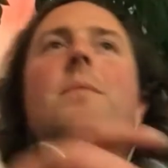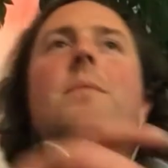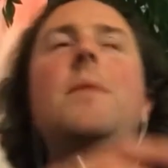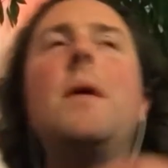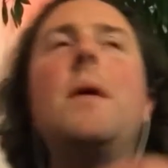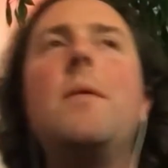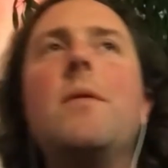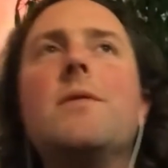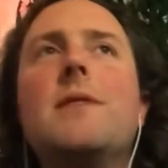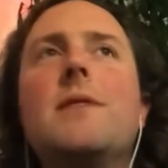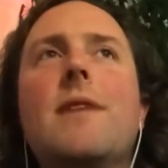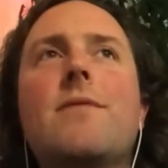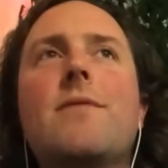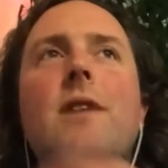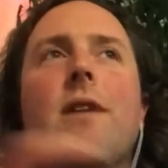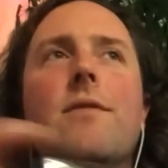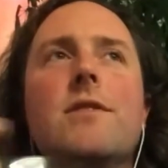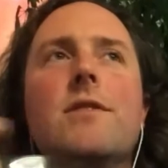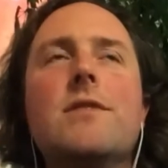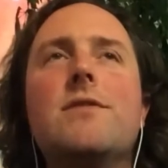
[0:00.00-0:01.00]
they'd also have
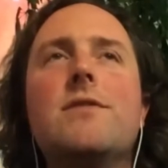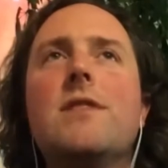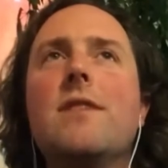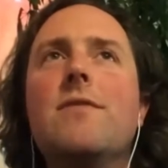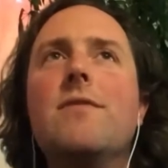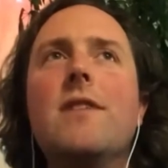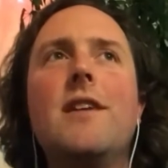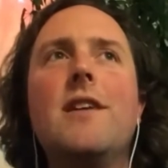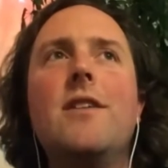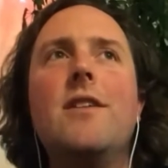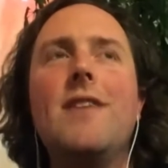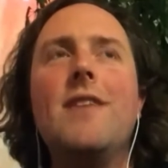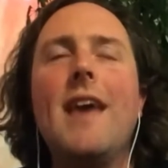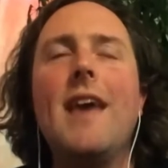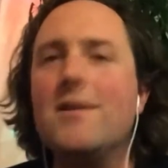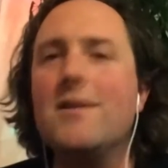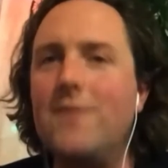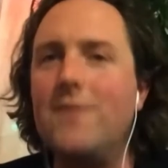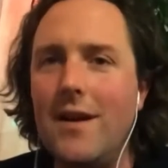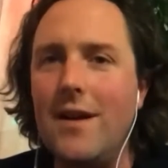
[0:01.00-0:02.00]
coverage of stuff like, the
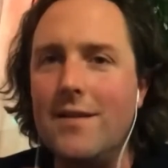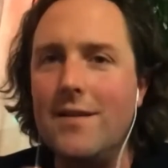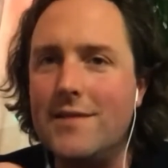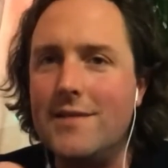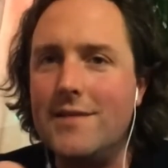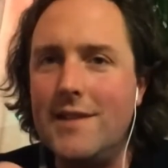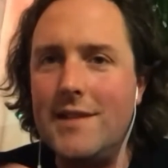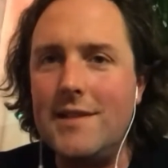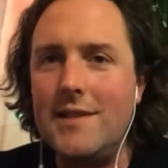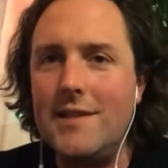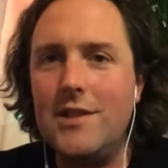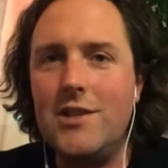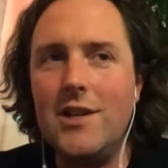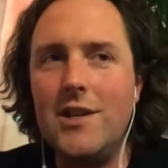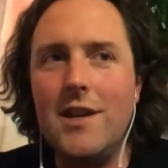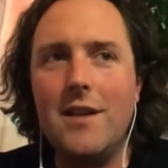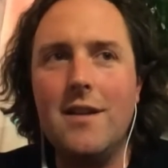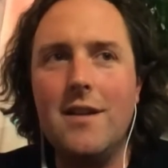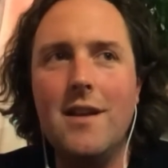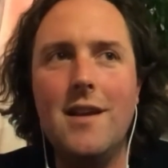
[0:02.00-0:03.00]
X-Files
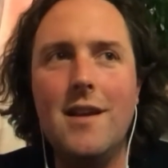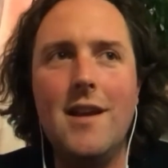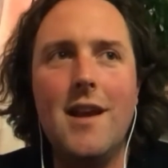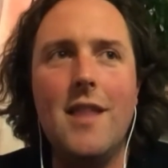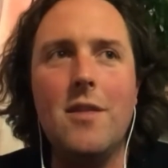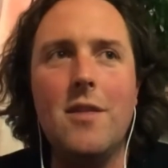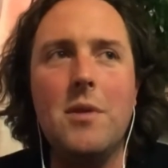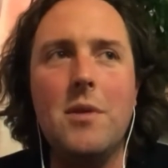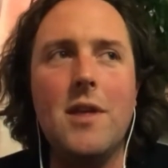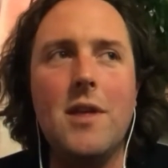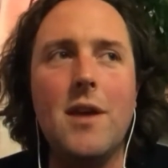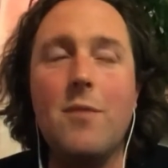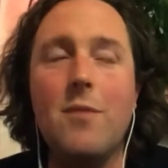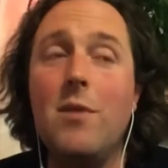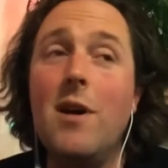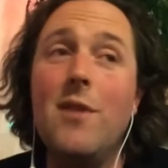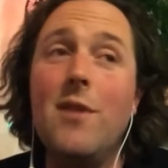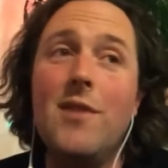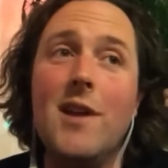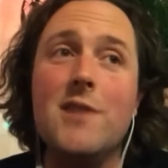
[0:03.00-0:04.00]
CCG. And they'd be like,
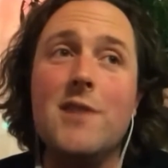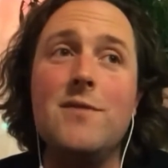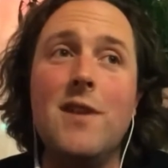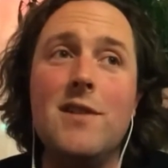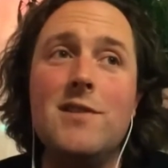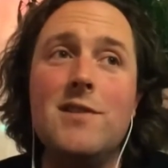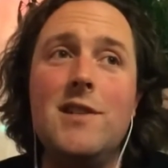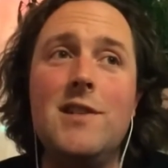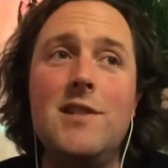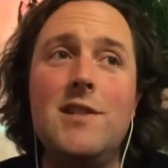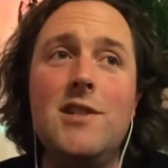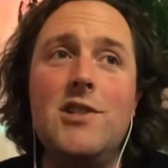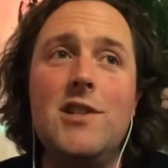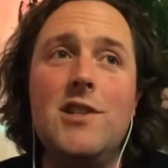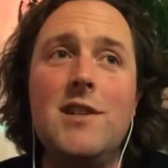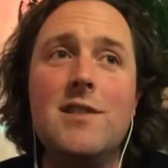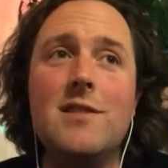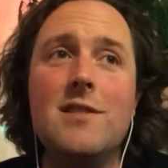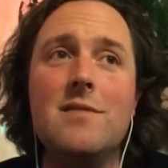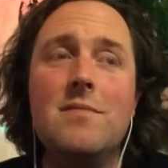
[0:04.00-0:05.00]
well, the X-Files
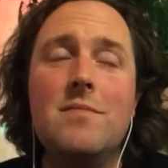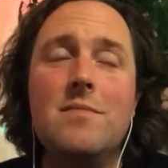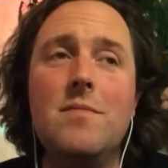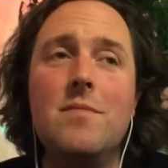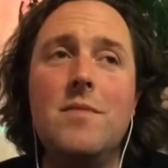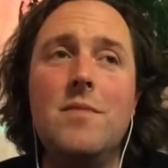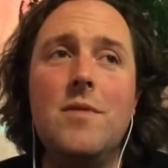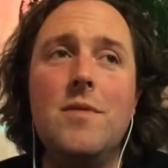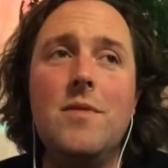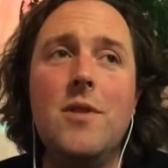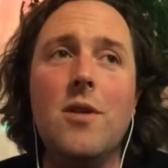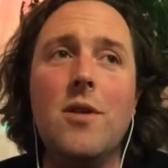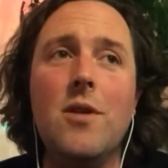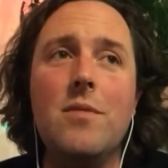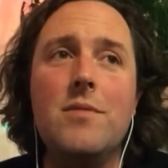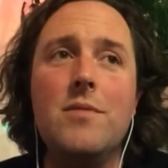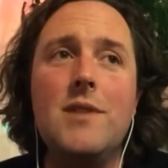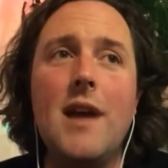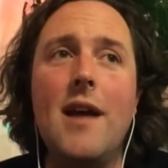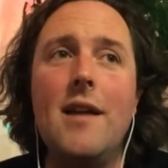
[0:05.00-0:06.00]
CCG is,
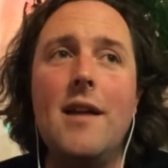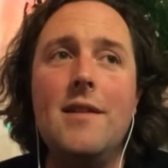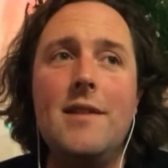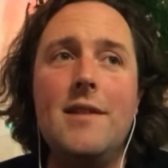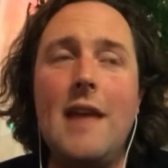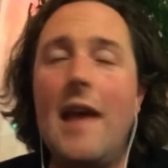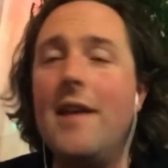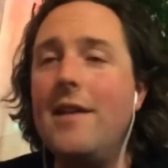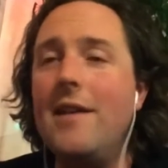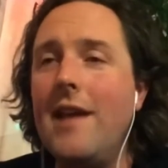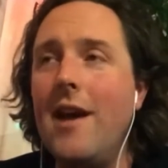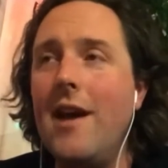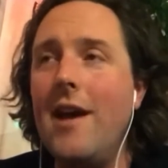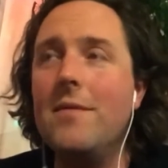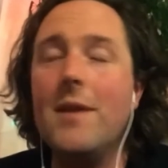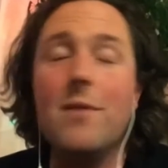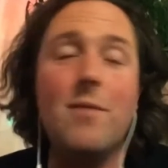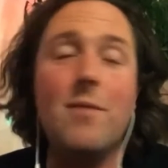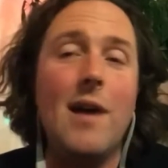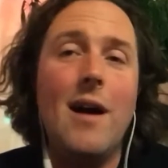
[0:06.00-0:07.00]
dead now. I'm
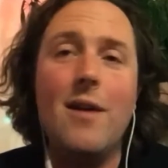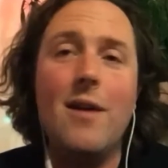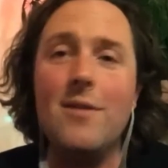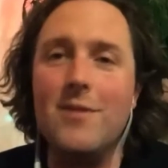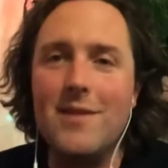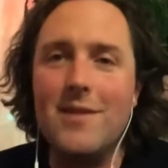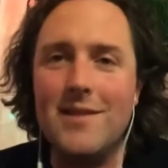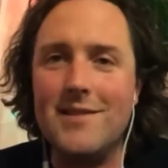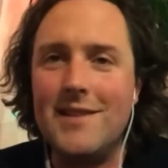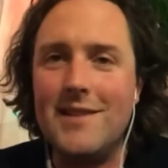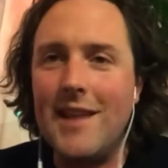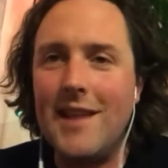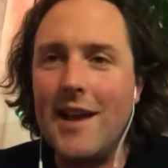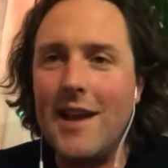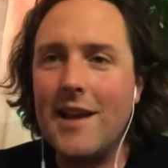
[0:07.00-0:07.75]
like, wow, who could have seen that